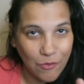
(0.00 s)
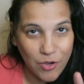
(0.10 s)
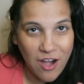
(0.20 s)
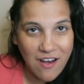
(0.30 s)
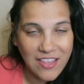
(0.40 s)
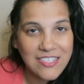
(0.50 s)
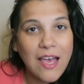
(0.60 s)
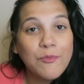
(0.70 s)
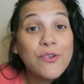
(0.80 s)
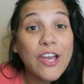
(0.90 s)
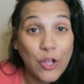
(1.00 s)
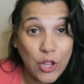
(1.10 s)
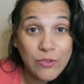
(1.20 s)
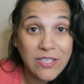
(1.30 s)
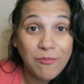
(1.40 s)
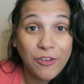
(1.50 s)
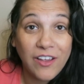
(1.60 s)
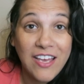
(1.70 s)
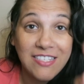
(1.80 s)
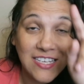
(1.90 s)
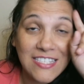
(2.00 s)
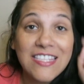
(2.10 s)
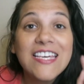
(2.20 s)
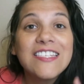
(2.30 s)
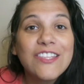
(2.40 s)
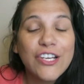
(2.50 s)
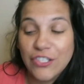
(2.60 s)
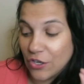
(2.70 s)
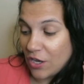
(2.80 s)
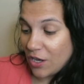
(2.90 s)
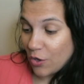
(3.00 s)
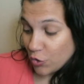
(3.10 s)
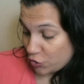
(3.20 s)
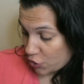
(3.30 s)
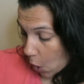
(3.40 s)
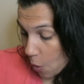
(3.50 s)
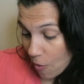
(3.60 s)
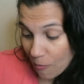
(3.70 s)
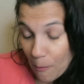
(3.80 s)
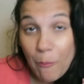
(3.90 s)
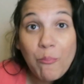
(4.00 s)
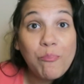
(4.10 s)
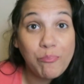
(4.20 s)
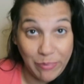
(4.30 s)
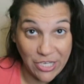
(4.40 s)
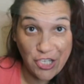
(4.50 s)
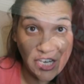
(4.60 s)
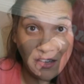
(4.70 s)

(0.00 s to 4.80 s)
regardless, I'm doing a close-up for you guys because this looks so bitchin'.